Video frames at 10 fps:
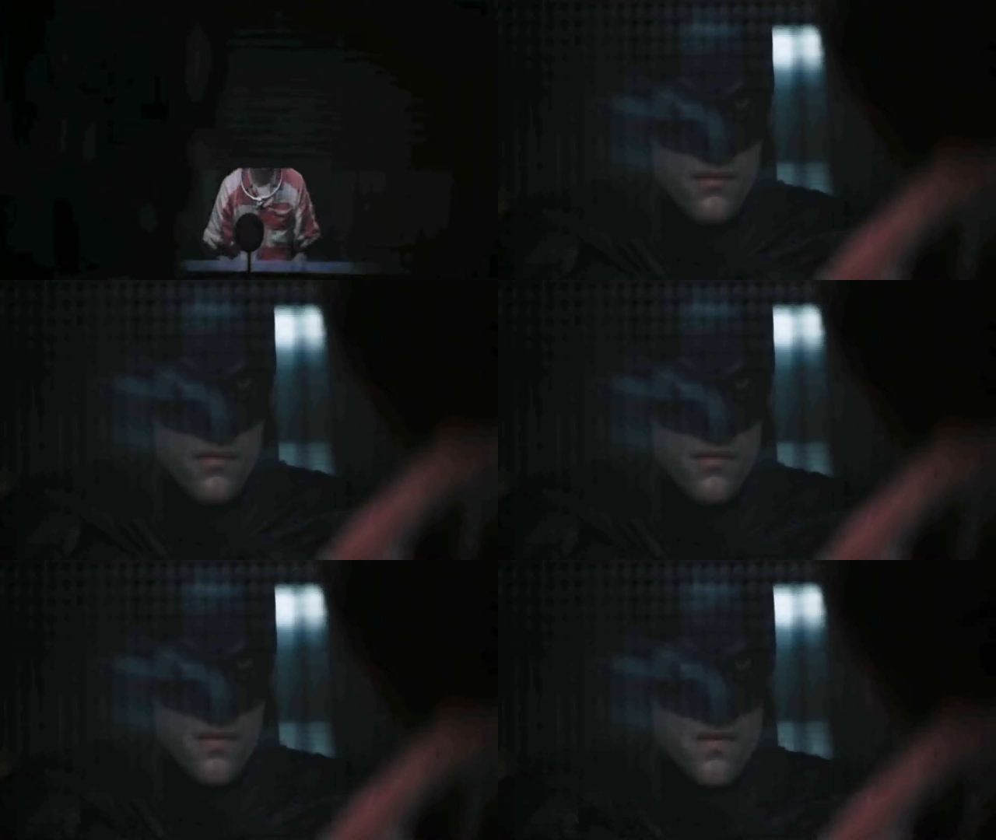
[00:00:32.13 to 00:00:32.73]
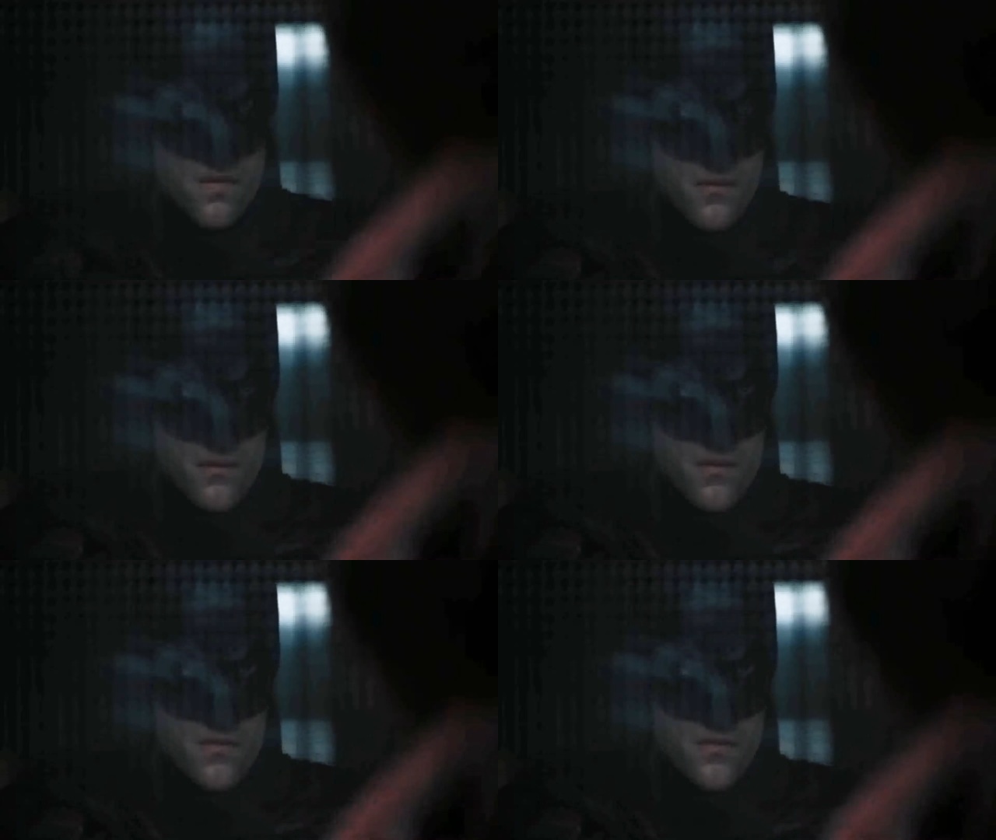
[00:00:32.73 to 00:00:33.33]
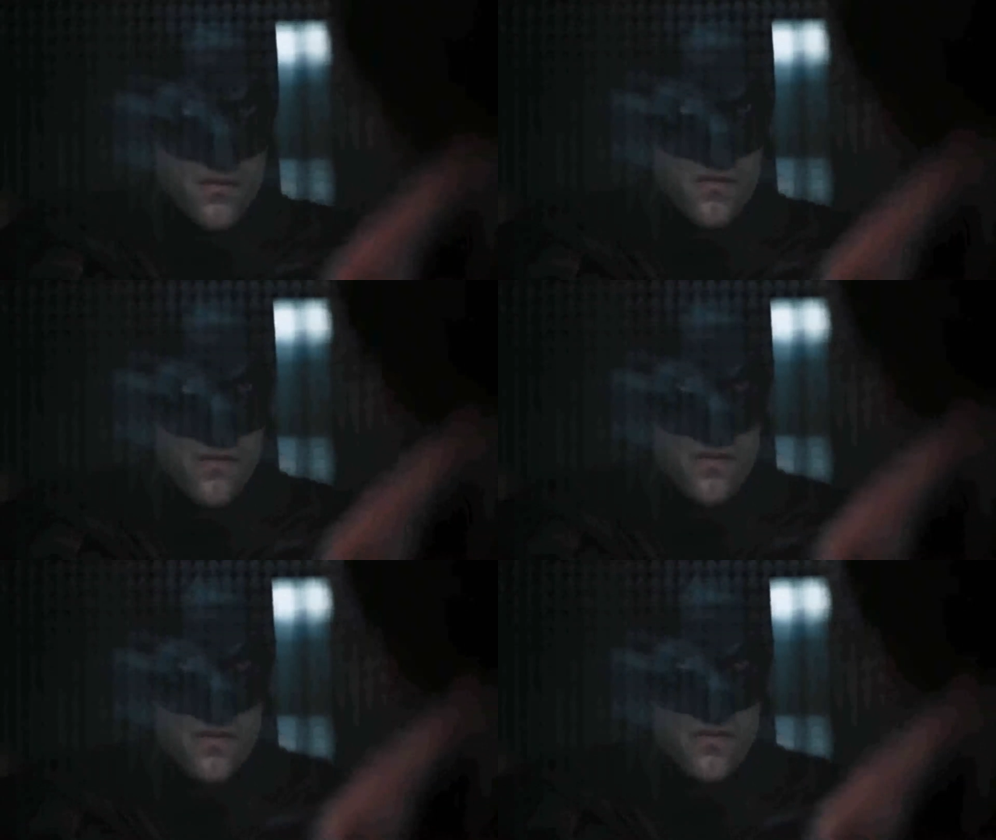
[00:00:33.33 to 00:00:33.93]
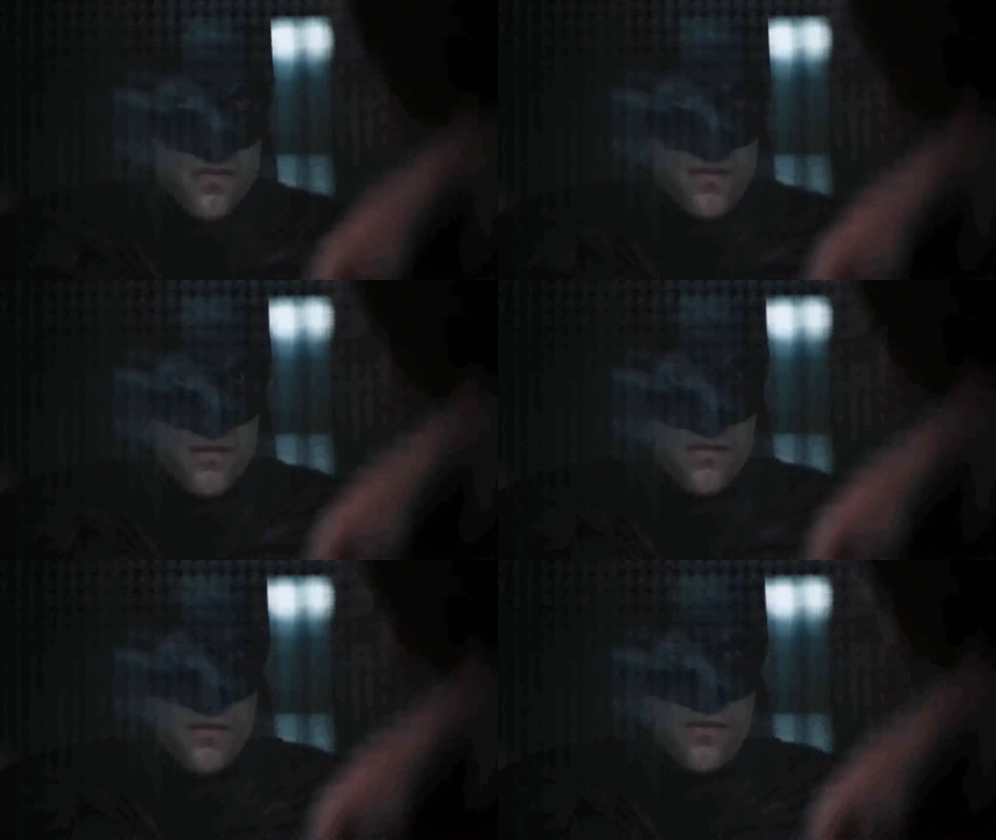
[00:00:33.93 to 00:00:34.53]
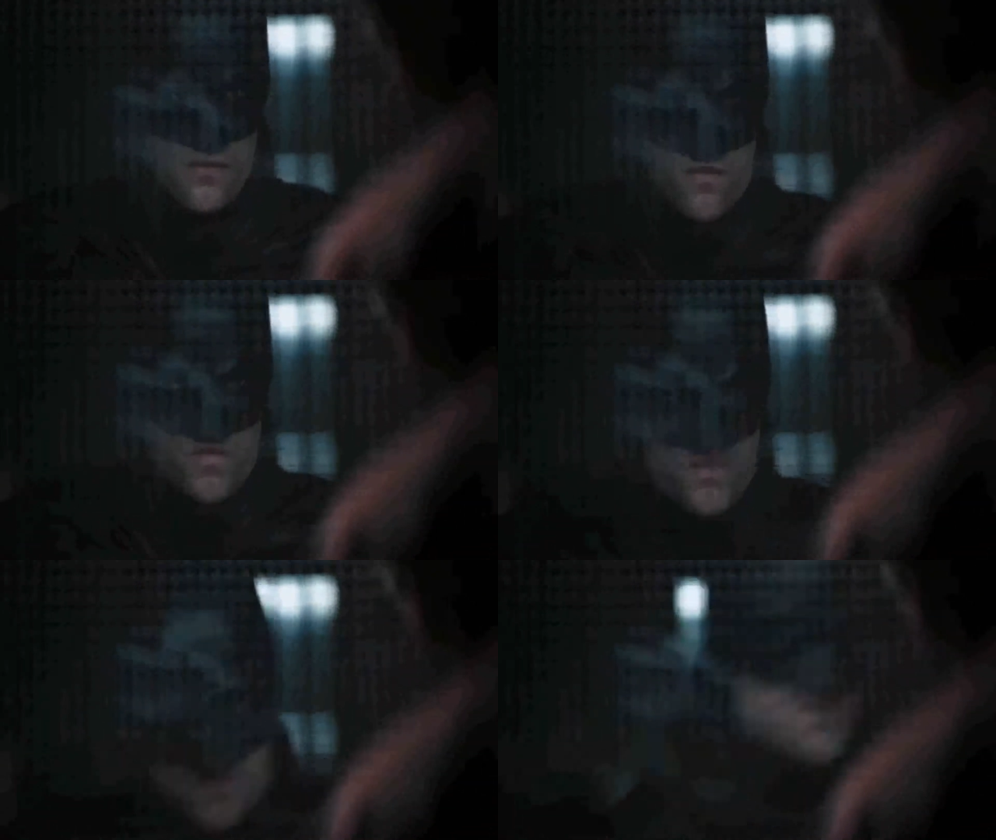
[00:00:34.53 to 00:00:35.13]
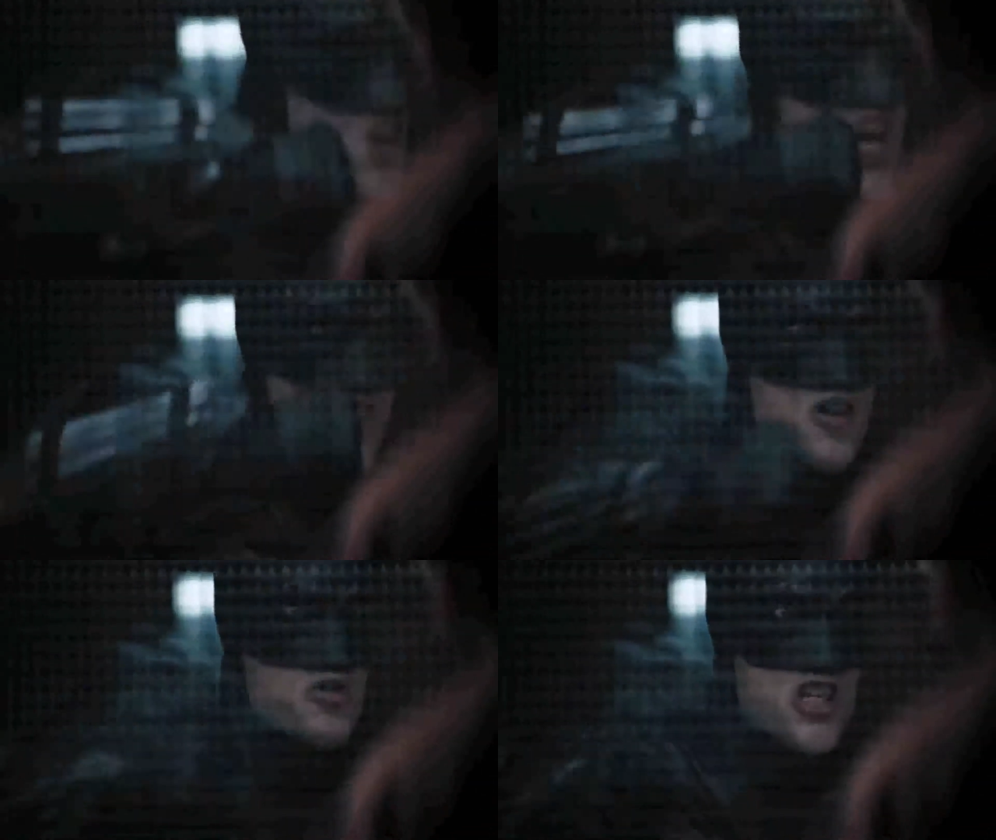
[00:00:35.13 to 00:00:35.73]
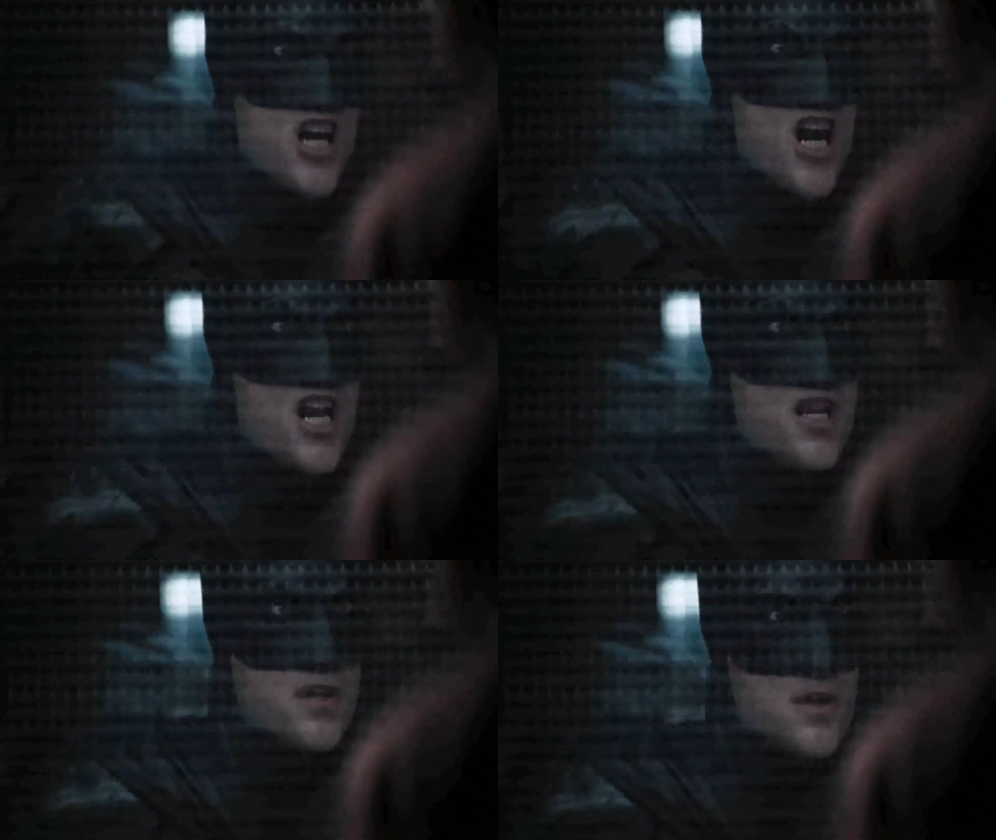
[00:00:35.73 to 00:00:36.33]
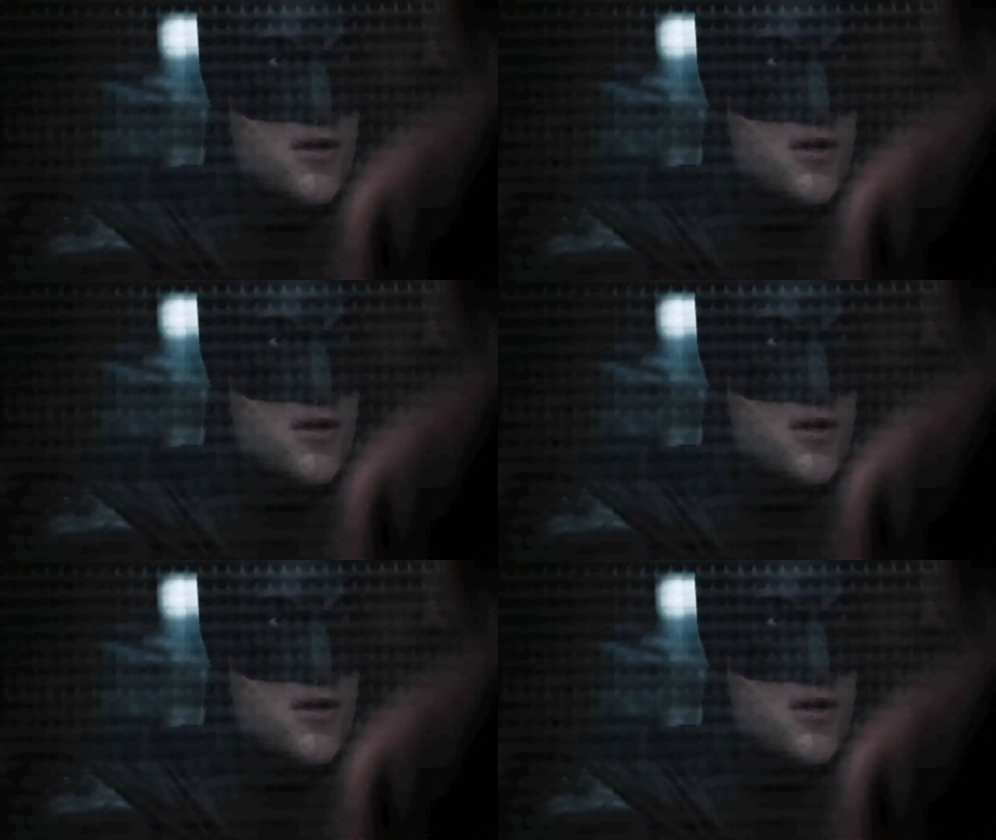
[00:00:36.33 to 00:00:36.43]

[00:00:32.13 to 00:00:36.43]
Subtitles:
Nobody's mouth can be seen.